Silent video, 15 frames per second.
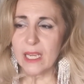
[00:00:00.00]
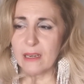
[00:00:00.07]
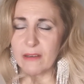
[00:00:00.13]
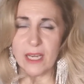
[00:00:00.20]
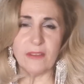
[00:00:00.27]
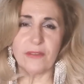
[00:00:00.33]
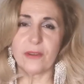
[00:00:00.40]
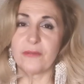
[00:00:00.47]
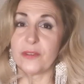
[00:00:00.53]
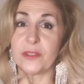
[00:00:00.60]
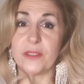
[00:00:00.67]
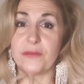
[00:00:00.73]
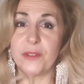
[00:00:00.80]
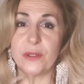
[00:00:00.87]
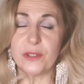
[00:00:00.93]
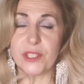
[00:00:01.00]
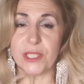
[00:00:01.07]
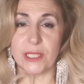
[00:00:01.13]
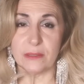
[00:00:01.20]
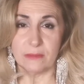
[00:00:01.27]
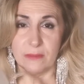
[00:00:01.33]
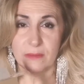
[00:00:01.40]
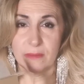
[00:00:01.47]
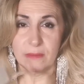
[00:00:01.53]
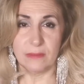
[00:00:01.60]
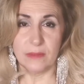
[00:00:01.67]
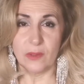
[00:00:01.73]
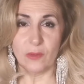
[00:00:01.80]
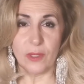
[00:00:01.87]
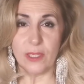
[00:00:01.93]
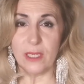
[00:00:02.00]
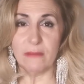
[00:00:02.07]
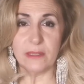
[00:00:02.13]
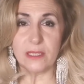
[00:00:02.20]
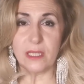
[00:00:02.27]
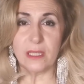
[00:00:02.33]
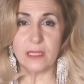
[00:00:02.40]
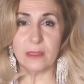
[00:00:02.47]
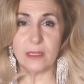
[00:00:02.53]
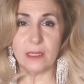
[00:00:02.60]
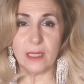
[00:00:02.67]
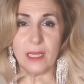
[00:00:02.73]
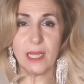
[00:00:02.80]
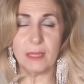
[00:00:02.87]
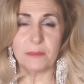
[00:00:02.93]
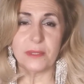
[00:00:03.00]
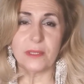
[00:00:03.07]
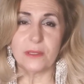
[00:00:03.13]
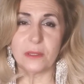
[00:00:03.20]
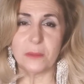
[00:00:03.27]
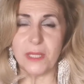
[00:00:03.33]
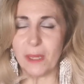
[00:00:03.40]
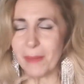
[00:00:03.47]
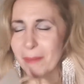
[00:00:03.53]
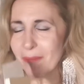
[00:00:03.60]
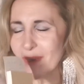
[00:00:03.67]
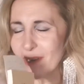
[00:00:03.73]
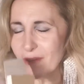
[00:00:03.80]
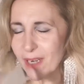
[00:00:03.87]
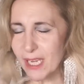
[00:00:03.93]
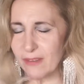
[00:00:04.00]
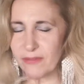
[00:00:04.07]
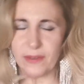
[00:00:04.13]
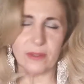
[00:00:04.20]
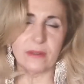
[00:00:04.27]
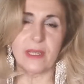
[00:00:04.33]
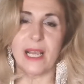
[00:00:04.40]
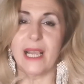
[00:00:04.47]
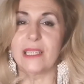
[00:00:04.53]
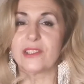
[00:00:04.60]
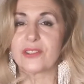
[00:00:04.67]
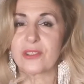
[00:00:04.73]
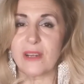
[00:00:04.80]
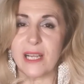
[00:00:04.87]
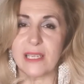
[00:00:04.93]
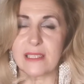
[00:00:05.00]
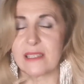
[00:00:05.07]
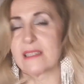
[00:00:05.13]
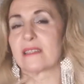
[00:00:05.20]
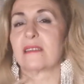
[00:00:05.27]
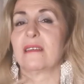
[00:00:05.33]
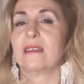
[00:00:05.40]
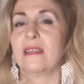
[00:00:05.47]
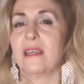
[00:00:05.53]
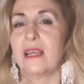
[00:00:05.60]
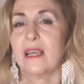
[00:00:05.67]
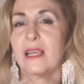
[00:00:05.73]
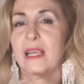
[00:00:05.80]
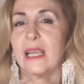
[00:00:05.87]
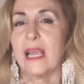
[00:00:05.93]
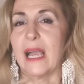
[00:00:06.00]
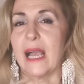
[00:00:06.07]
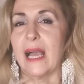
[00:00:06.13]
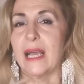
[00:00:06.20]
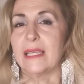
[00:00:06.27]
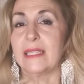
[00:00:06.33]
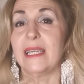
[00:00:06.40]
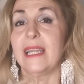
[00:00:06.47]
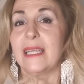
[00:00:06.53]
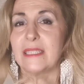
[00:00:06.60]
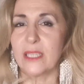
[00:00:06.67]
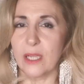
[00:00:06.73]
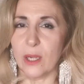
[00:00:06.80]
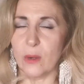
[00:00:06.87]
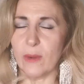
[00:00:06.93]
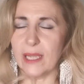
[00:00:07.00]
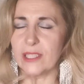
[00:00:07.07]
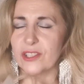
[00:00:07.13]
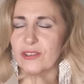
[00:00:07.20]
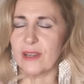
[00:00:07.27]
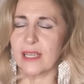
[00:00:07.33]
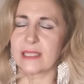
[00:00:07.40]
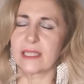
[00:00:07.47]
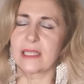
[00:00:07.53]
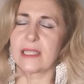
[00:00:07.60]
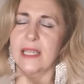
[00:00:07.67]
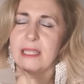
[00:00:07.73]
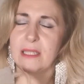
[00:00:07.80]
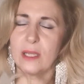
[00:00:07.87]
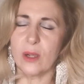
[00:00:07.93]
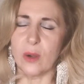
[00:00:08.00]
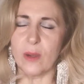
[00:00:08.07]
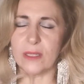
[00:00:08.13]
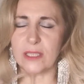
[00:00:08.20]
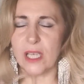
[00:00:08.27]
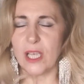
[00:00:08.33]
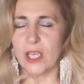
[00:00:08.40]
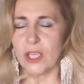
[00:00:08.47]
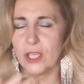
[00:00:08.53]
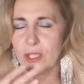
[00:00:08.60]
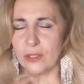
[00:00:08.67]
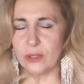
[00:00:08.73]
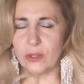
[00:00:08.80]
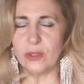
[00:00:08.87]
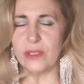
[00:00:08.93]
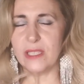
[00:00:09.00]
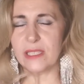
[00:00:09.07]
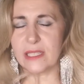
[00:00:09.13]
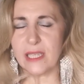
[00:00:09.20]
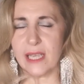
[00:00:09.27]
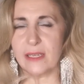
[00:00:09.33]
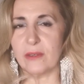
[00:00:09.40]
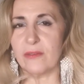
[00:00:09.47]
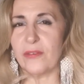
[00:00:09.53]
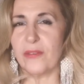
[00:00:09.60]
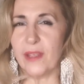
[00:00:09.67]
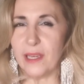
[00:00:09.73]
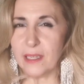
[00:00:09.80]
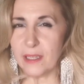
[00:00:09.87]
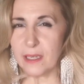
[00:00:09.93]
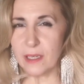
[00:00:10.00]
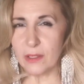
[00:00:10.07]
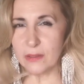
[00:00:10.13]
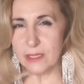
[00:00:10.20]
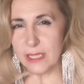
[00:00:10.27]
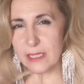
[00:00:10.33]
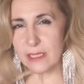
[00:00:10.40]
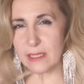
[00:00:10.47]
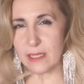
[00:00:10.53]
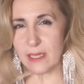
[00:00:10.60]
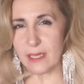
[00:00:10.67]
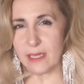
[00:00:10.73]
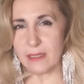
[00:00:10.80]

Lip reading: Grateful for the future. Whenever it's going to happen to me, I'm grateful. I trust and let go. I trust and let go. I do this kind of feeling, you know, this,